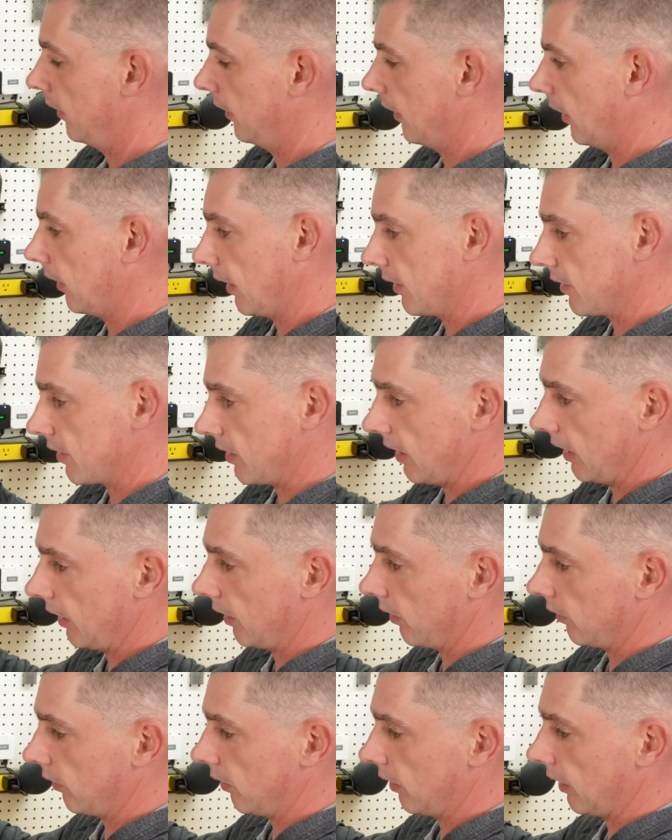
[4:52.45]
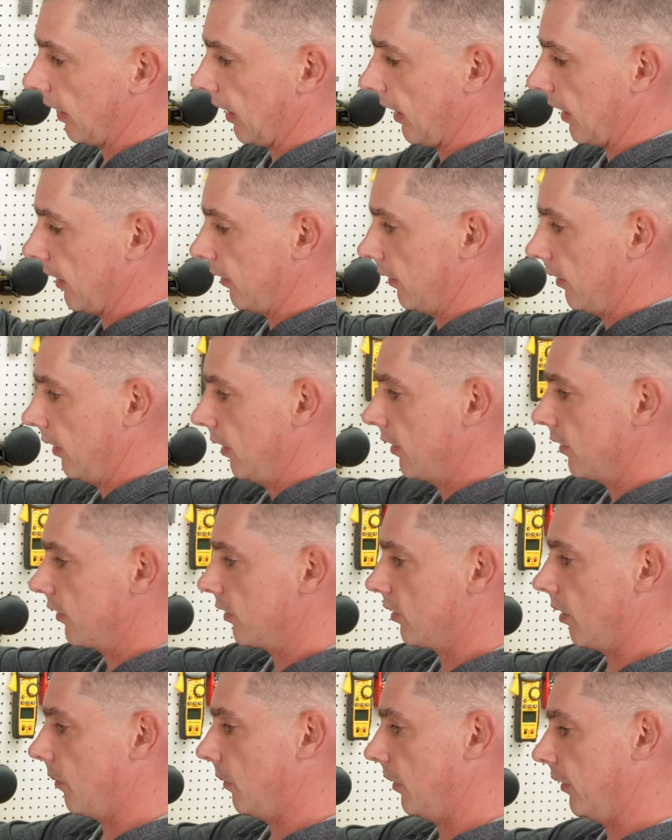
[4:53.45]
Now let's take a look at
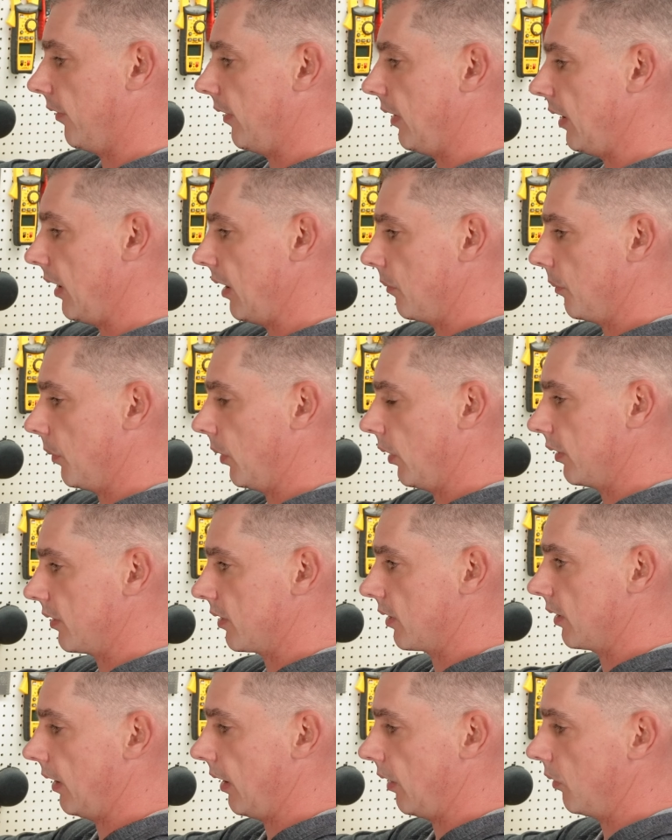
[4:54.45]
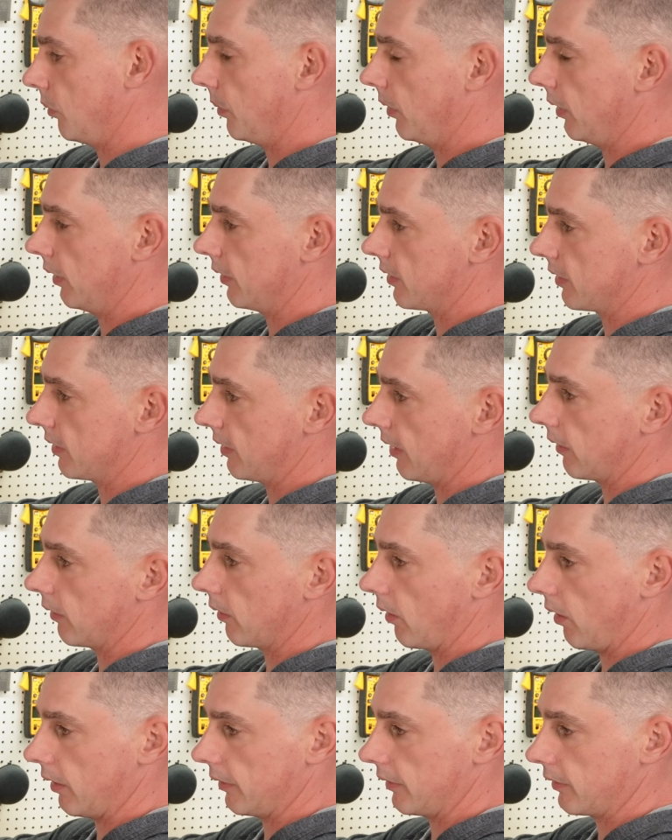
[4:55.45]
some of the inputs and outputs that
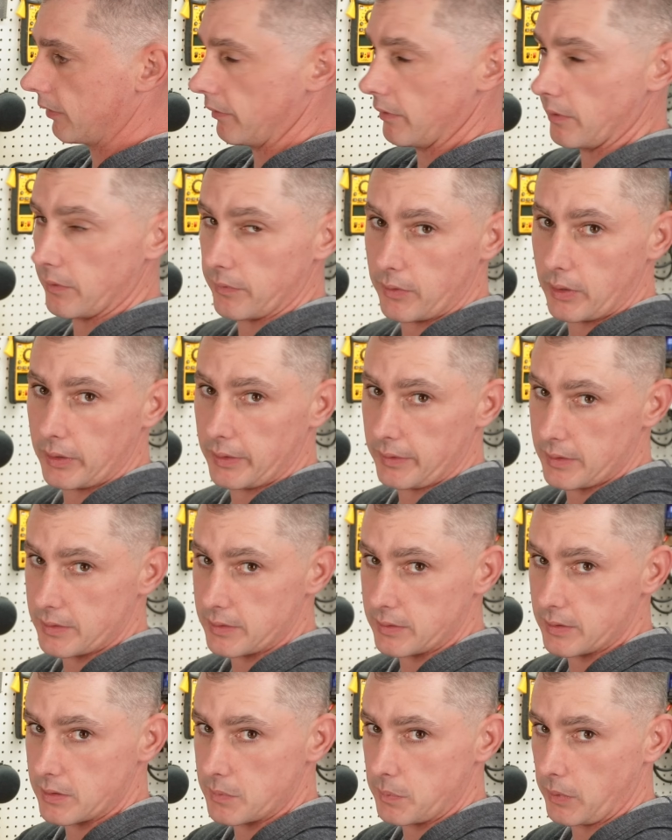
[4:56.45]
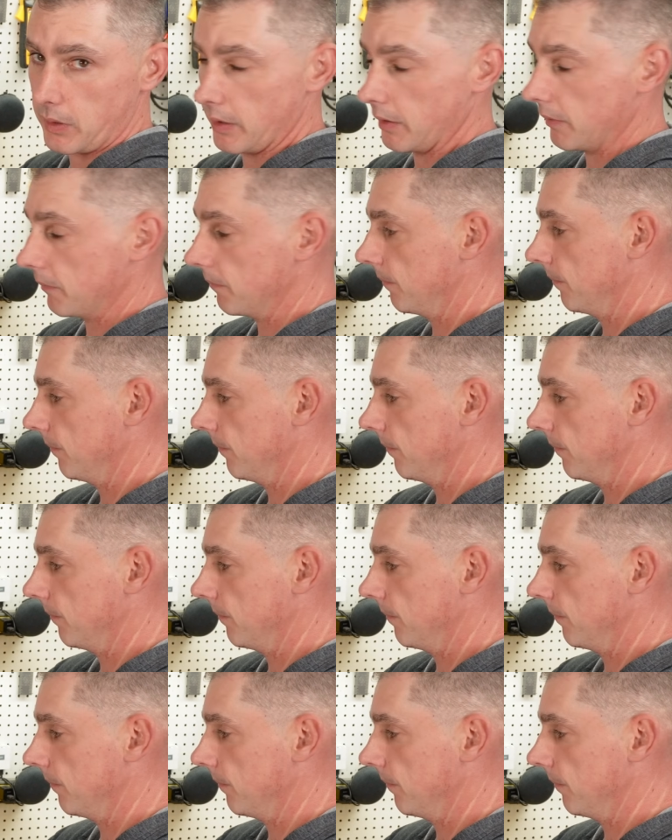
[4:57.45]
are on the front of this display.